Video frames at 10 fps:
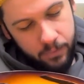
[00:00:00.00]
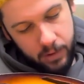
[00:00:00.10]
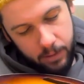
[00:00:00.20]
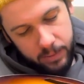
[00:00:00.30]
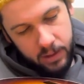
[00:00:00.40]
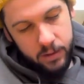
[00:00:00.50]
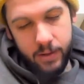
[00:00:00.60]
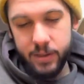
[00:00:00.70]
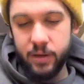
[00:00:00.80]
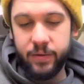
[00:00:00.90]
I'd be
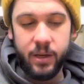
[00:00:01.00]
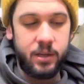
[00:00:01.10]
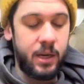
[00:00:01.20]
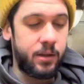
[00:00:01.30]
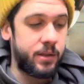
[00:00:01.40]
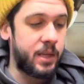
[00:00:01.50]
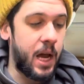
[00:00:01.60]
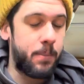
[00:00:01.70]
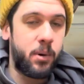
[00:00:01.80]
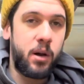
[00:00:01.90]
interested if I can take this
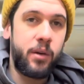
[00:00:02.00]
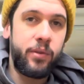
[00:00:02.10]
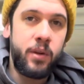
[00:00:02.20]
top off.